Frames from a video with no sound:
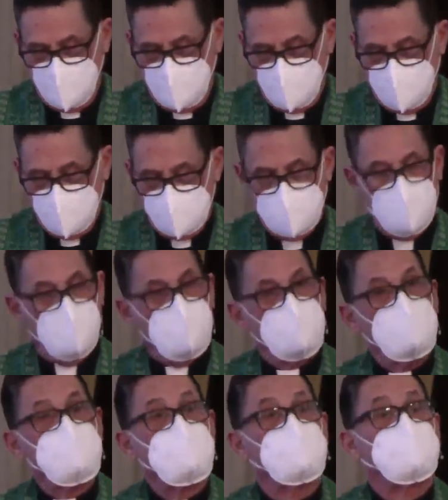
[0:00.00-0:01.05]
And gone
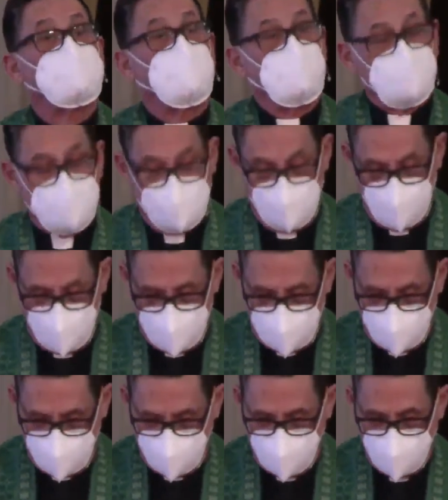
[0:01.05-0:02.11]
is the falsehood
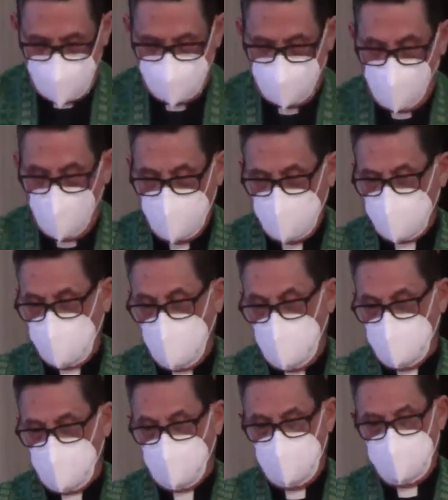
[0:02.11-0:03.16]
of a
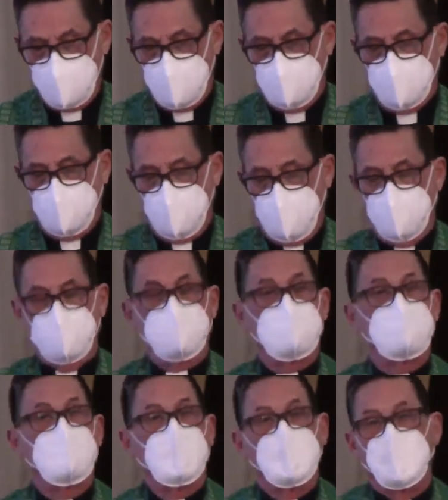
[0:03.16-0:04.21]
white/Christian
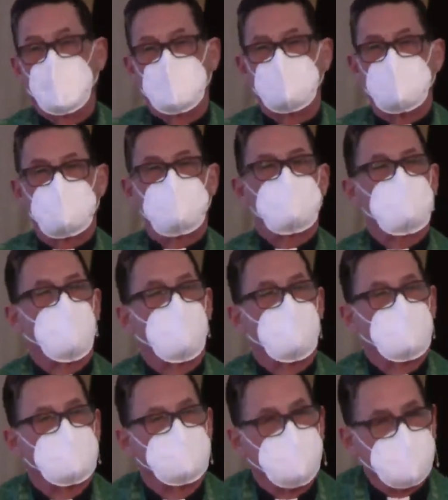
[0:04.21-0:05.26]
Canada
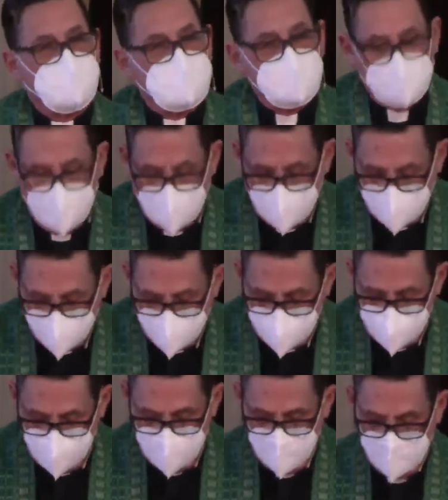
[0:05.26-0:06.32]
bestowed by God,
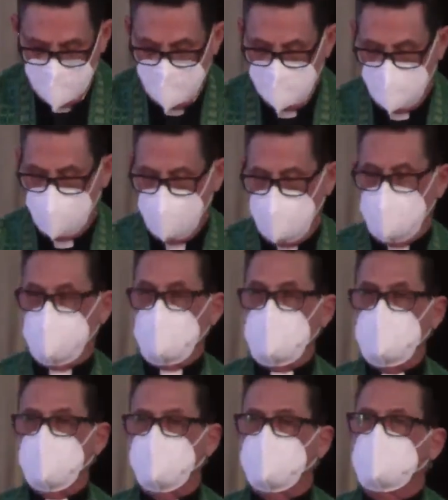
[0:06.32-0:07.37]

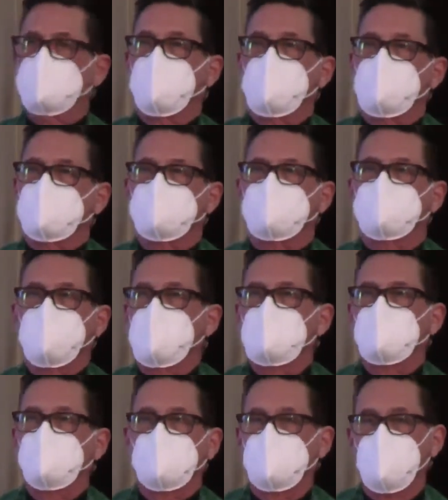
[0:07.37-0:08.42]
conceived by the
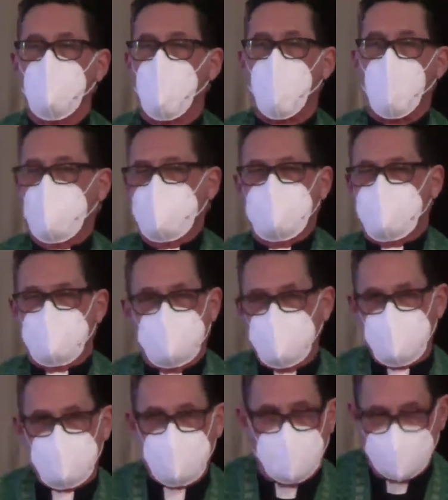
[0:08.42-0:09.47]
founding white
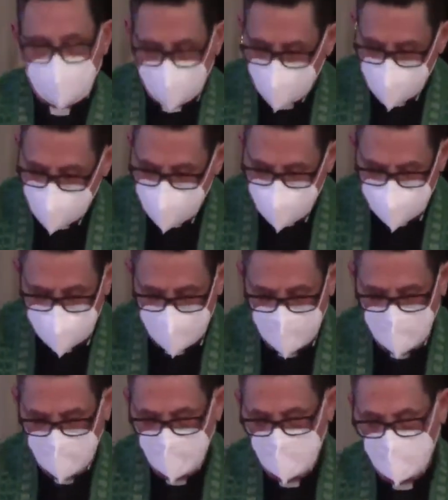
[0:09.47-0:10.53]
settlers
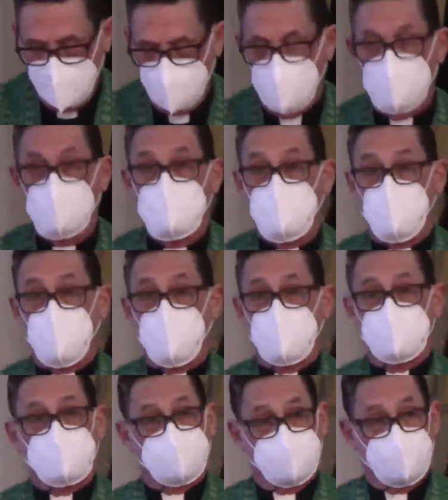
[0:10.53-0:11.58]
and
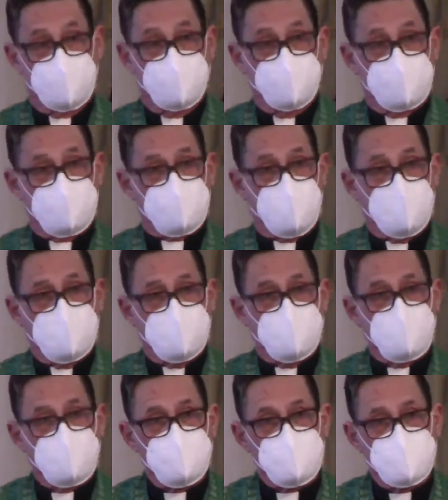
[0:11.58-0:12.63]
reserved for their
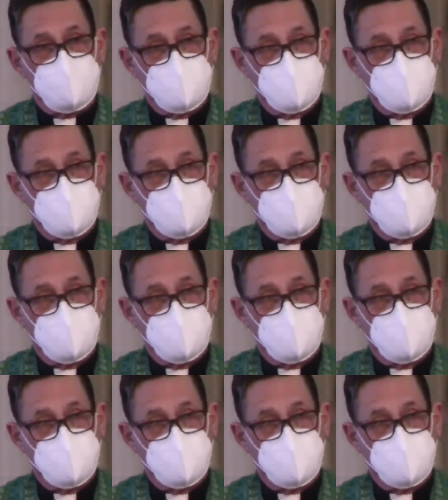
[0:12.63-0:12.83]
descendants.